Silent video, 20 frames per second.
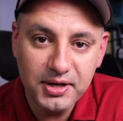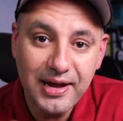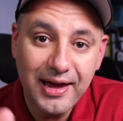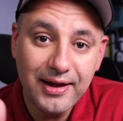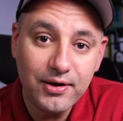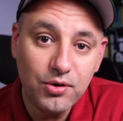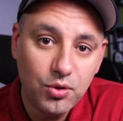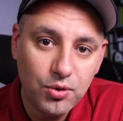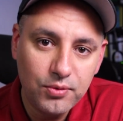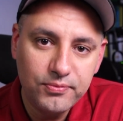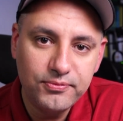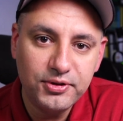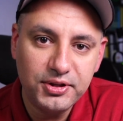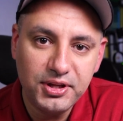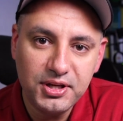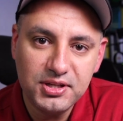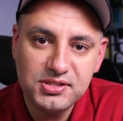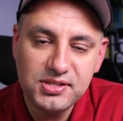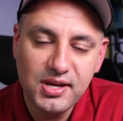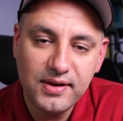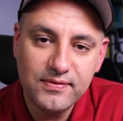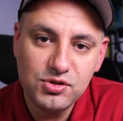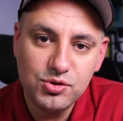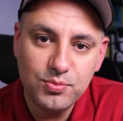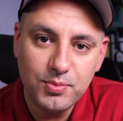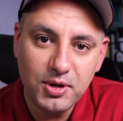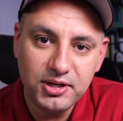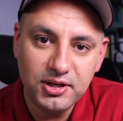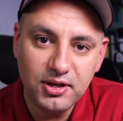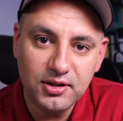and hopefully saves you
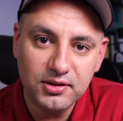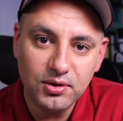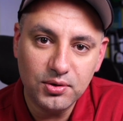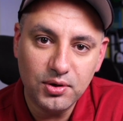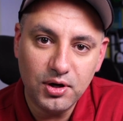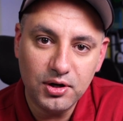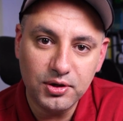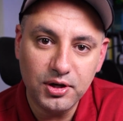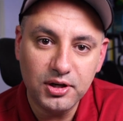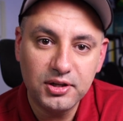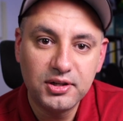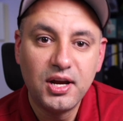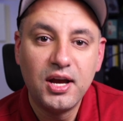money on the long run.